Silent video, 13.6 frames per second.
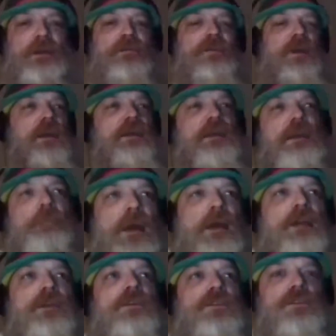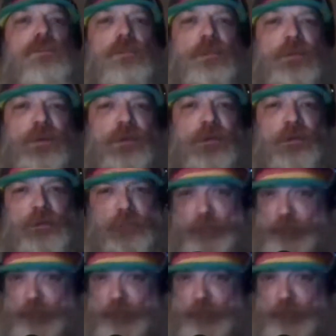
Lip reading: fact, there might just be